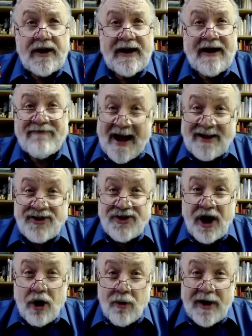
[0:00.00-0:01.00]
If that's
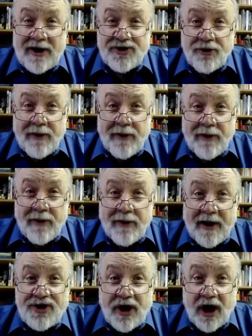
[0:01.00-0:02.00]
their resurrection
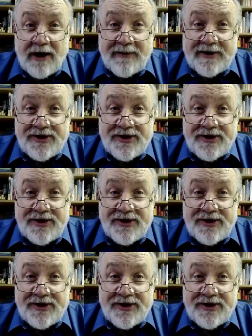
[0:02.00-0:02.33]
arguments,